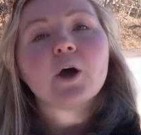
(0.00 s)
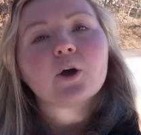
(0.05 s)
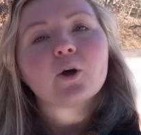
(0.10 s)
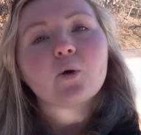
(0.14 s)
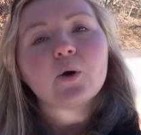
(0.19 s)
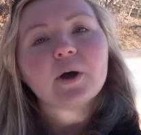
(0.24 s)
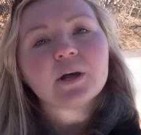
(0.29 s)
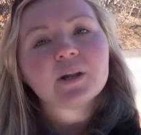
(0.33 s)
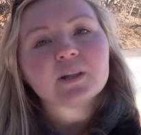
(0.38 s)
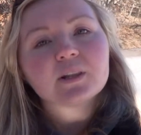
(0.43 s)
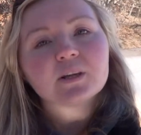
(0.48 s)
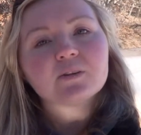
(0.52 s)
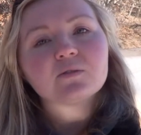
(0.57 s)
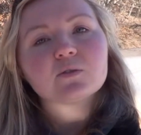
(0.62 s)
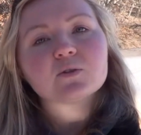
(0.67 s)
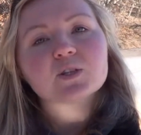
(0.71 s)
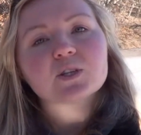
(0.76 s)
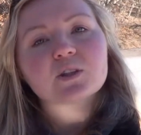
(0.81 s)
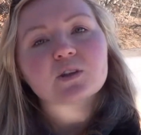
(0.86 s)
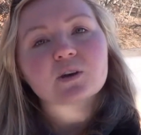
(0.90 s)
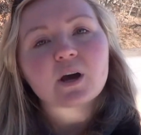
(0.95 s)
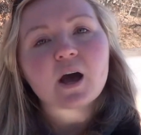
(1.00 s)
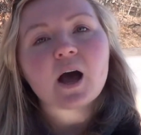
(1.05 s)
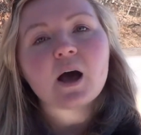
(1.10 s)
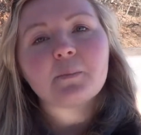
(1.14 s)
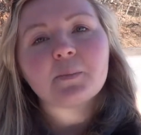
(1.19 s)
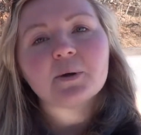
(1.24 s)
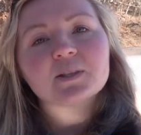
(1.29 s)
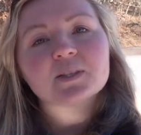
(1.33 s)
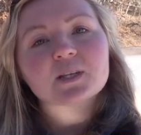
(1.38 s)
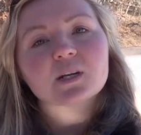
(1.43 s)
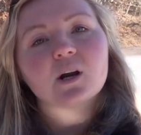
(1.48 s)
go ahead and leave those in the
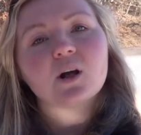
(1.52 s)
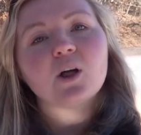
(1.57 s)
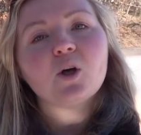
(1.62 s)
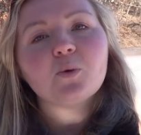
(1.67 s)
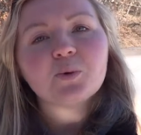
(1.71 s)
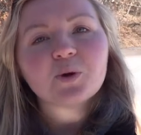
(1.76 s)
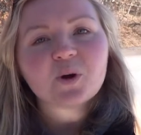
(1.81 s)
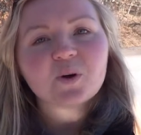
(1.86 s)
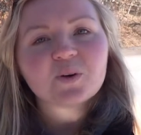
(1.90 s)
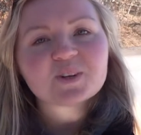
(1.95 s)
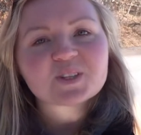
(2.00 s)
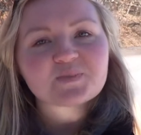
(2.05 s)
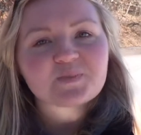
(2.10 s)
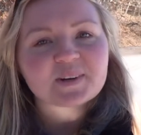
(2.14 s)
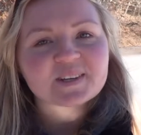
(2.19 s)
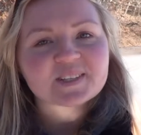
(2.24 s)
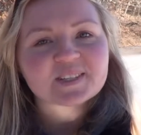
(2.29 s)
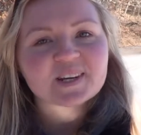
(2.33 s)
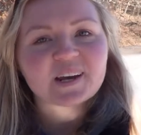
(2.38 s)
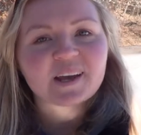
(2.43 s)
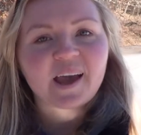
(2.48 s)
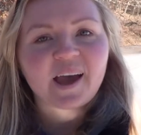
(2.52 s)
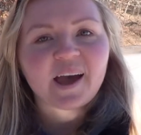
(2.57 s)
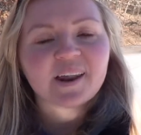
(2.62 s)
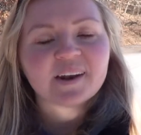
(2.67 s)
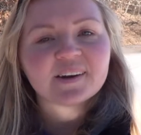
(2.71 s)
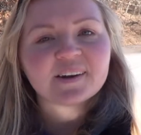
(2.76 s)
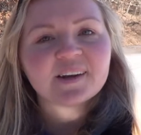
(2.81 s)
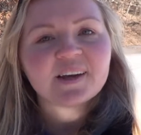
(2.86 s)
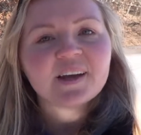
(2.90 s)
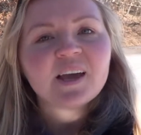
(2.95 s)
comments and I'll help you out as best I can.